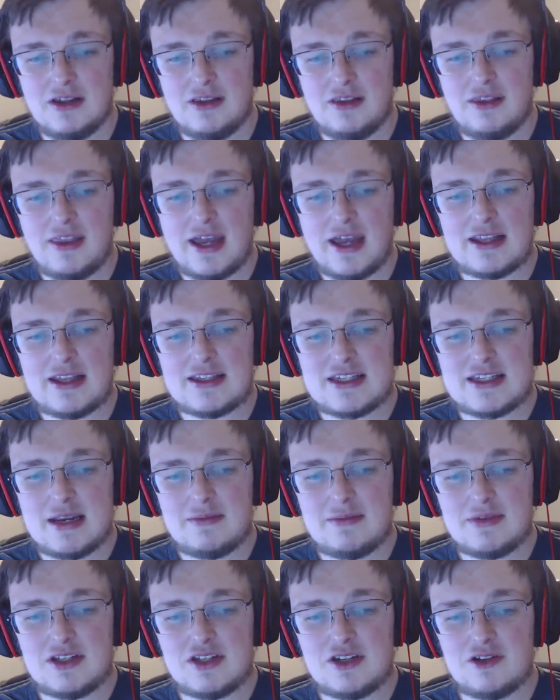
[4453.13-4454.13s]
that mm-hmm.
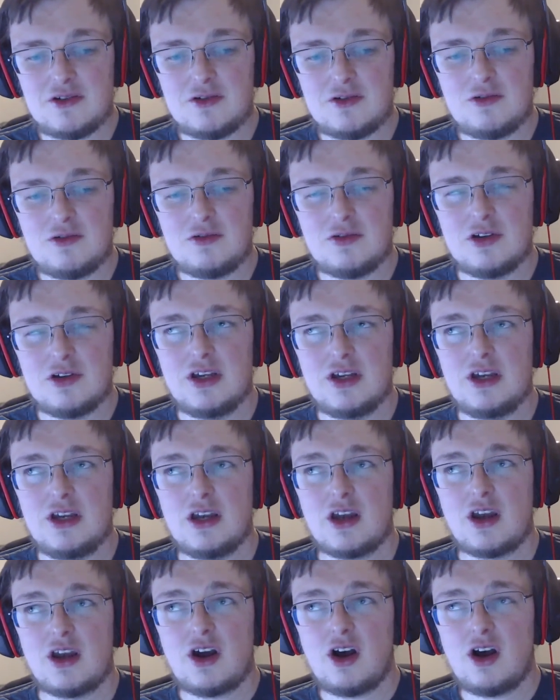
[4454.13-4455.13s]
seemed to
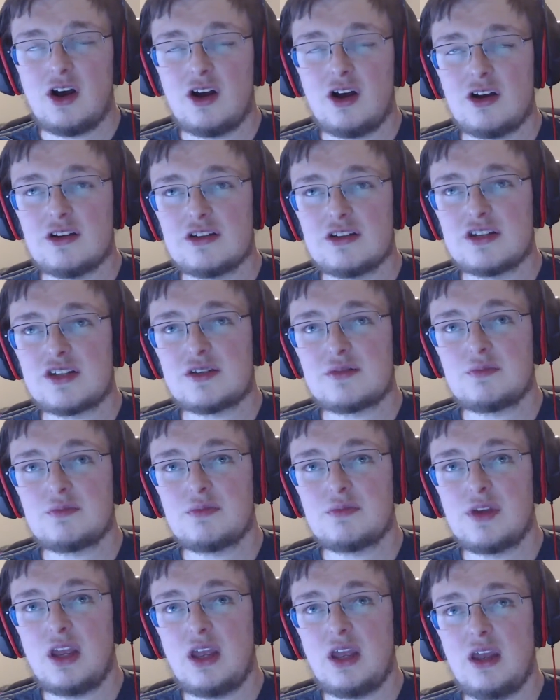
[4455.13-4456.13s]
cause
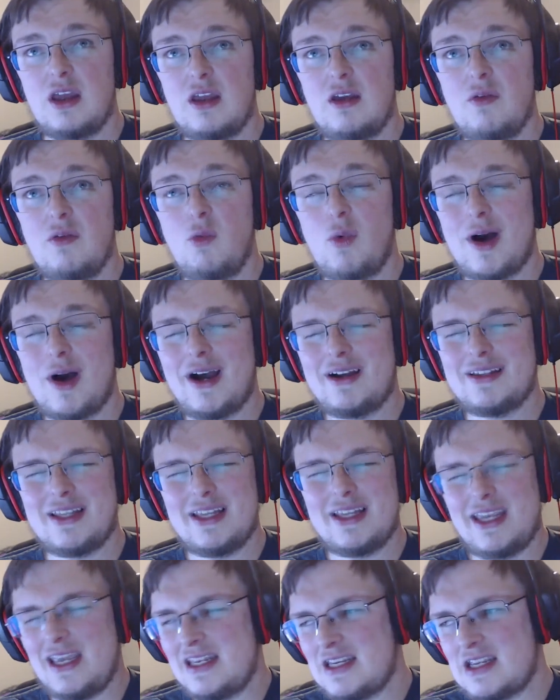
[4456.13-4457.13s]

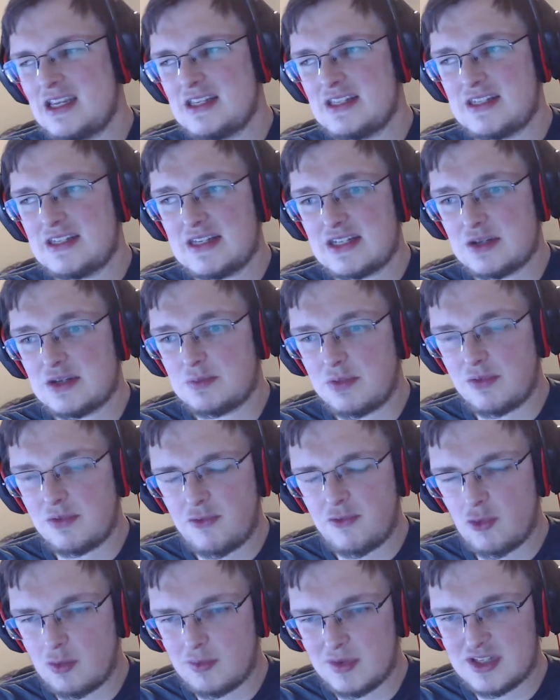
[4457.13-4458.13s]
wildly inconsistent
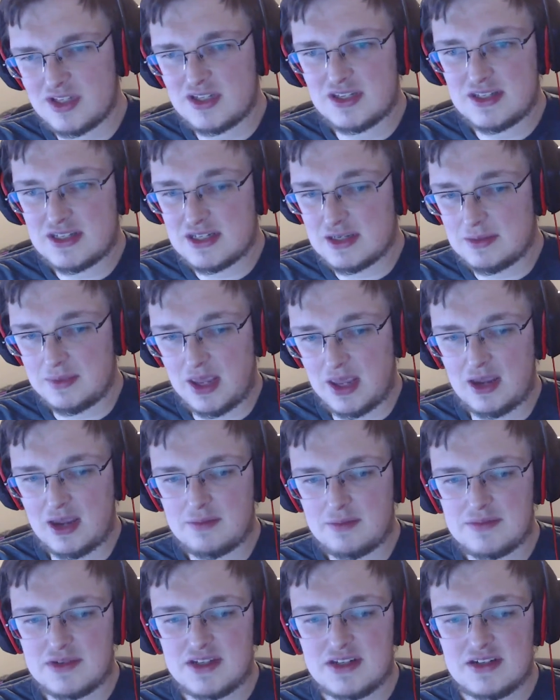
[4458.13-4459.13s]
performance in some
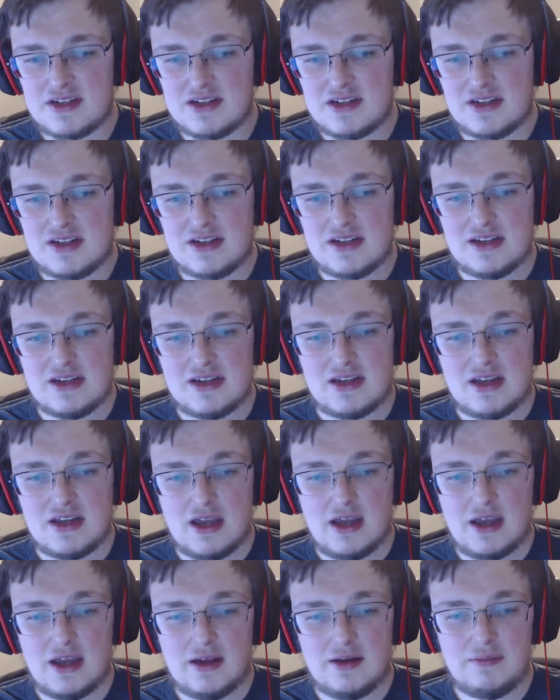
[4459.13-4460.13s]
games.
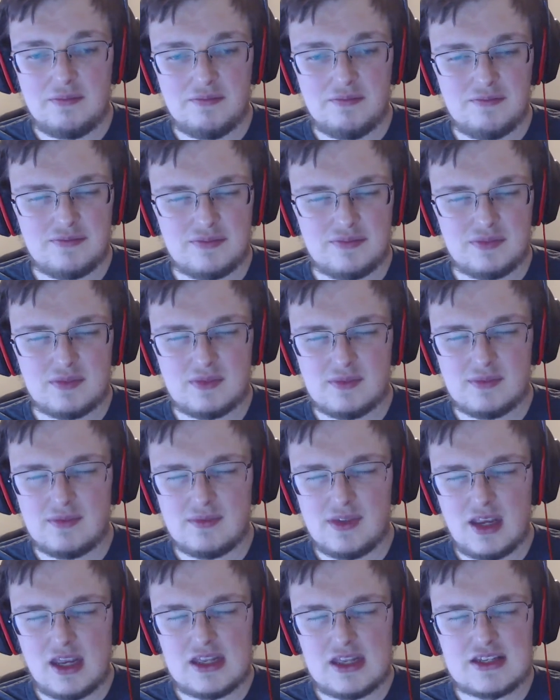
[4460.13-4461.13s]
Uh,
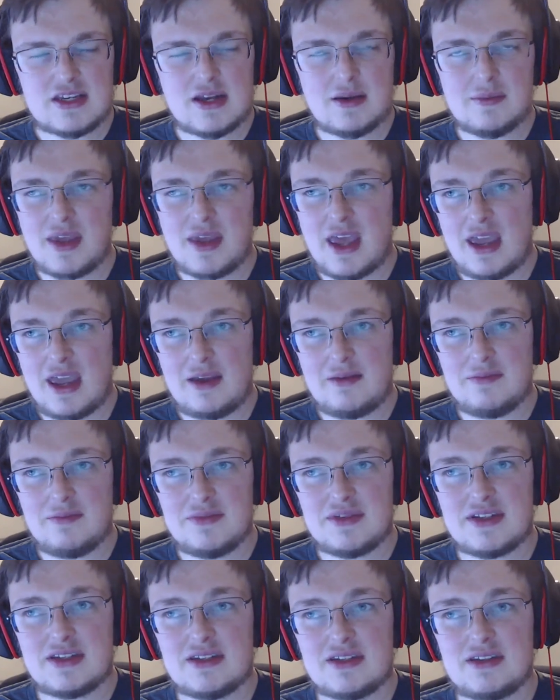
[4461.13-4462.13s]
in some
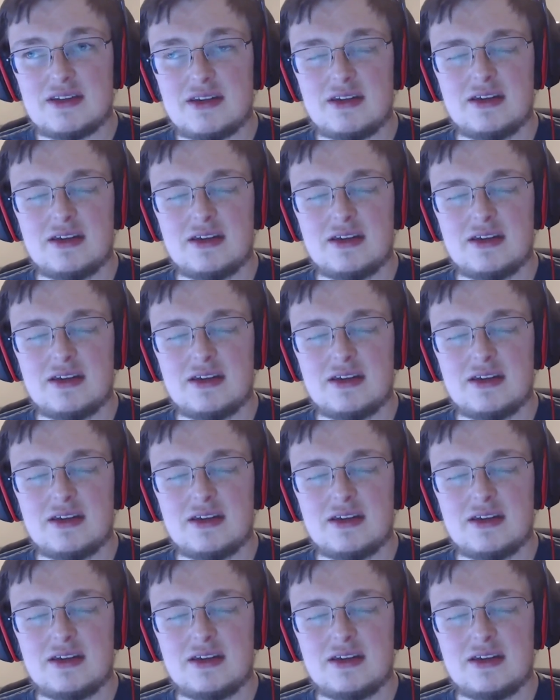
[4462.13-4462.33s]
games,